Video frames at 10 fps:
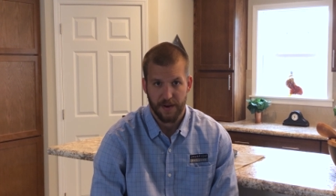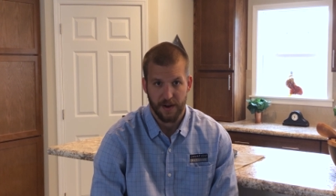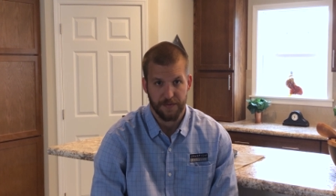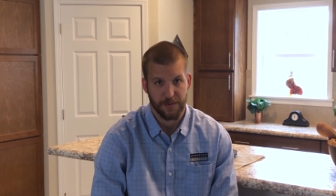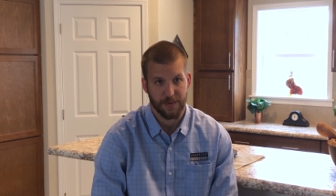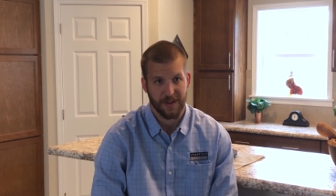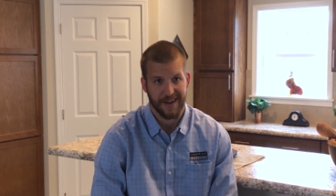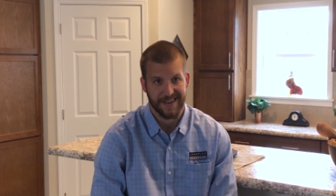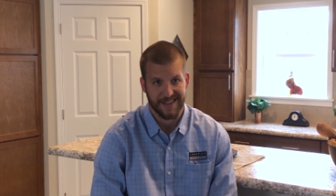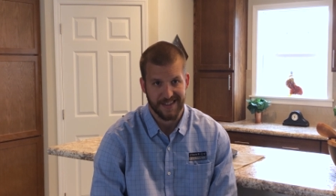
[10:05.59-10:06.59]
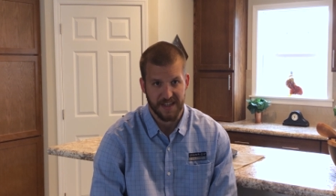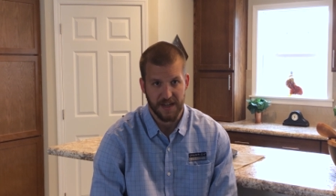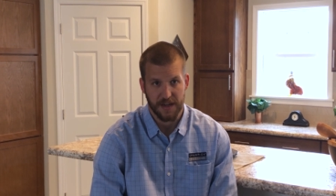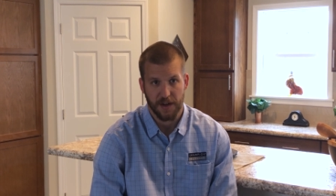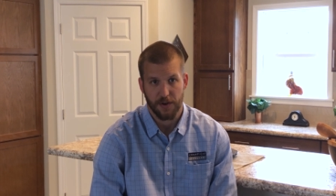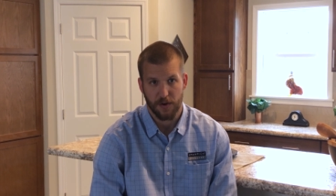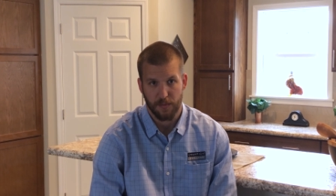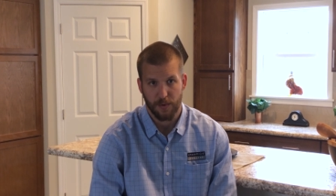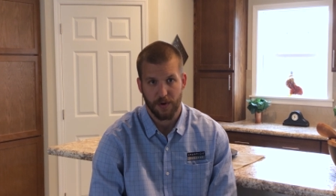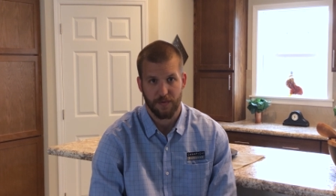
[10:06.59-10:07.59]
and if you would like to see and know
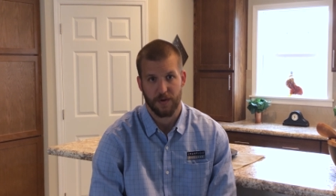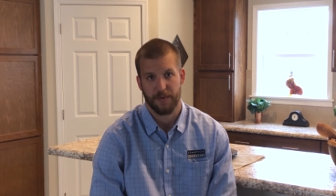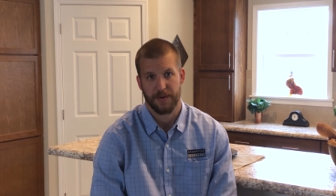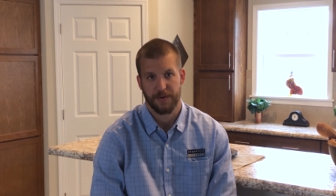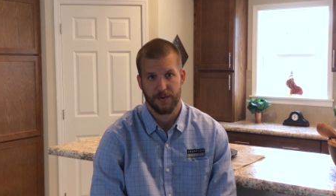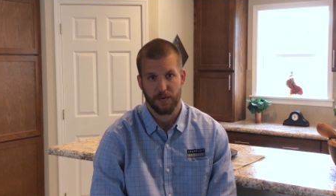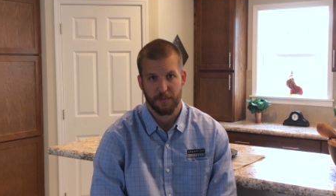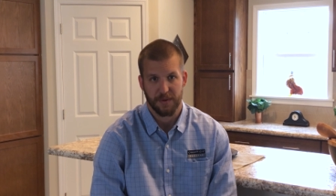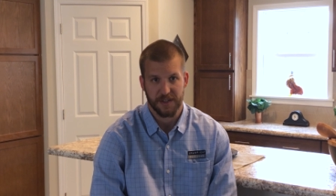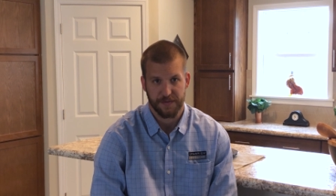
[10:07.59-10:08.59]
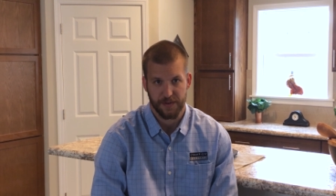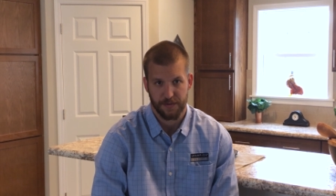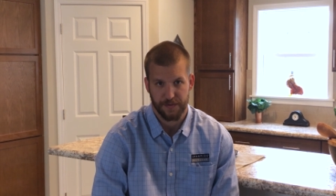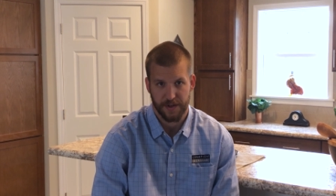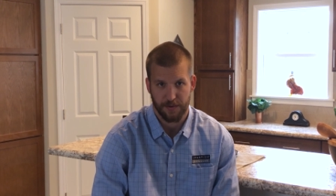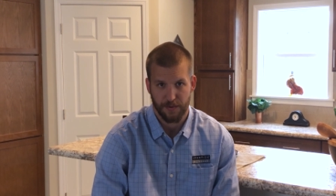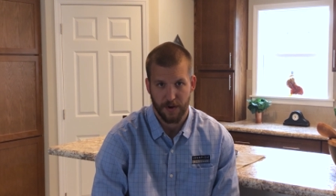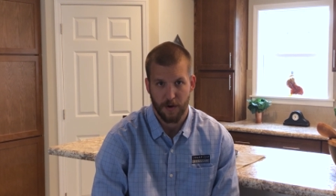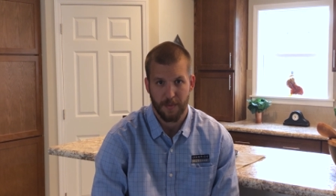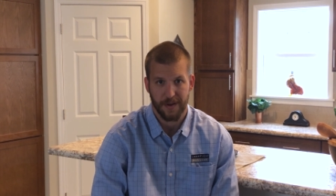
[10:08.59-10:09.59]
more of what we do, please feel free to
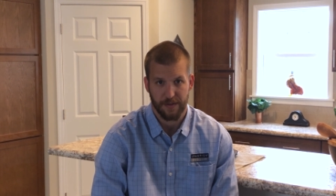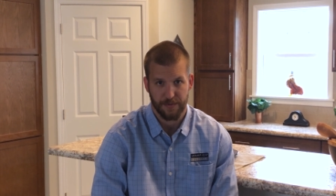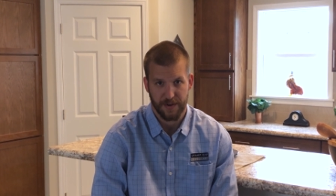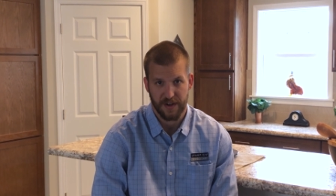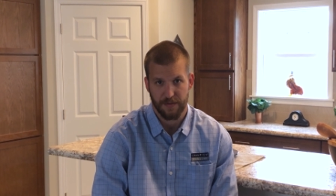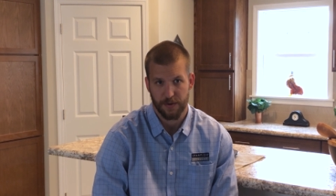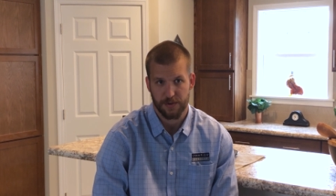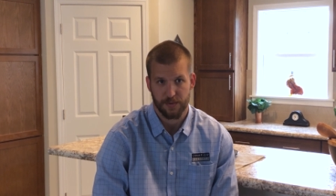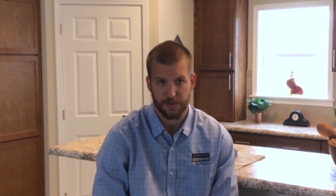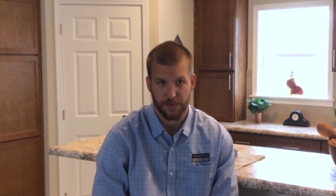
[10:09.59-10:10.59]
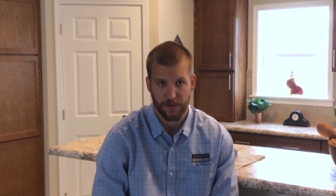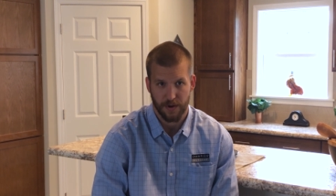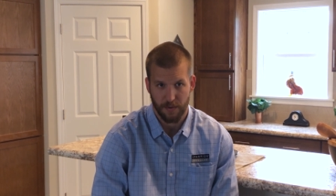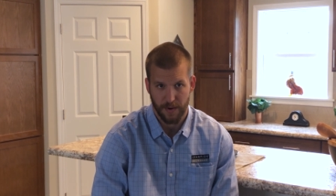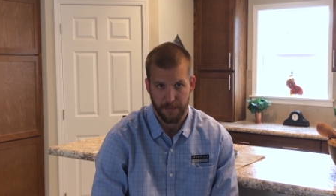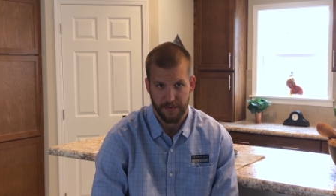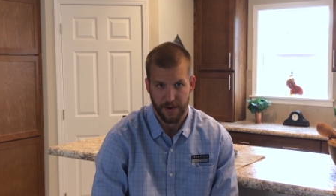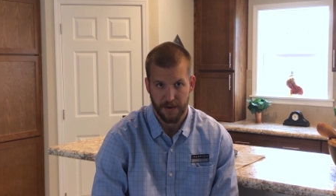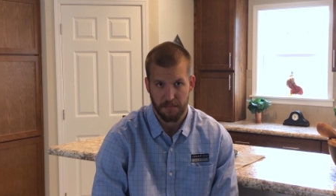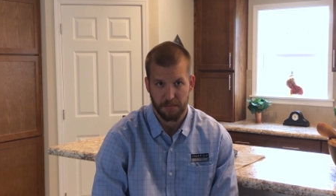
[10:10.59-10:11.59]
roam in a 3D virtual tour on our website.